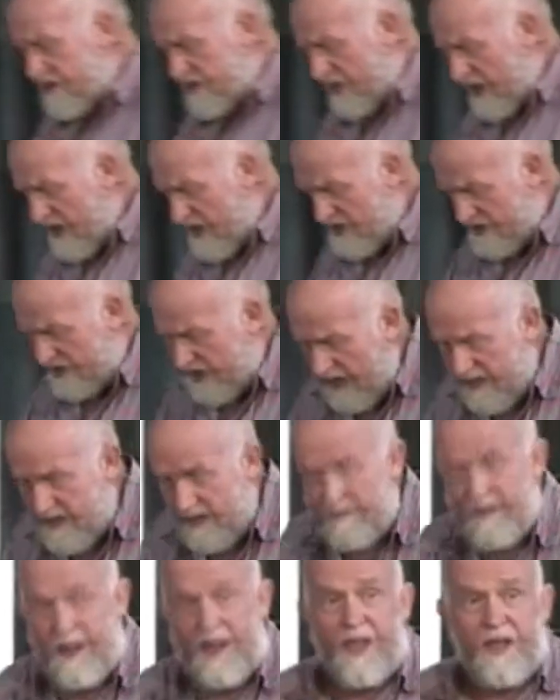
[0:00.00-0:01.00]
had to say to him,
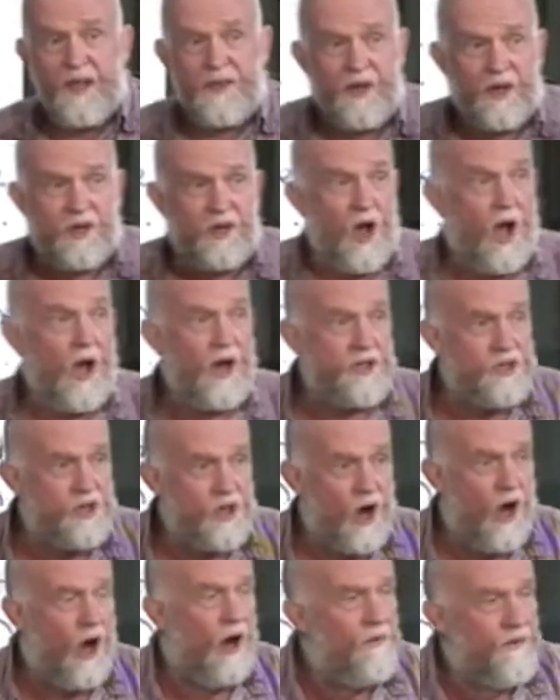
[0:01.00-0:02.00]
the God
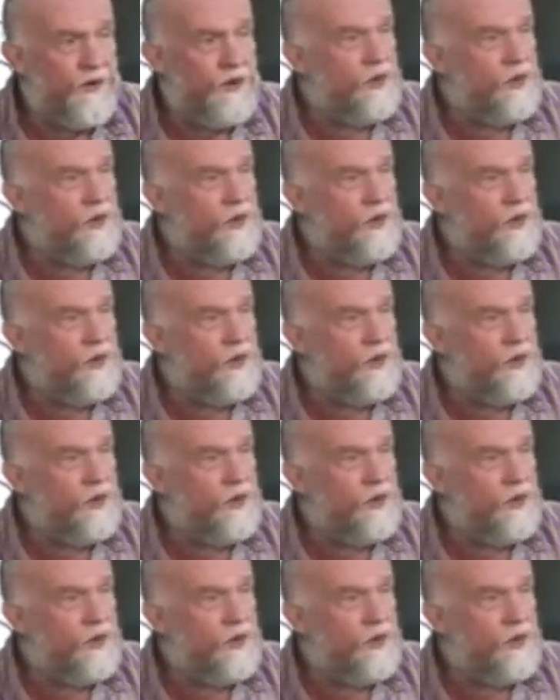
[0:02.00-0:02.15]
Jehovah, you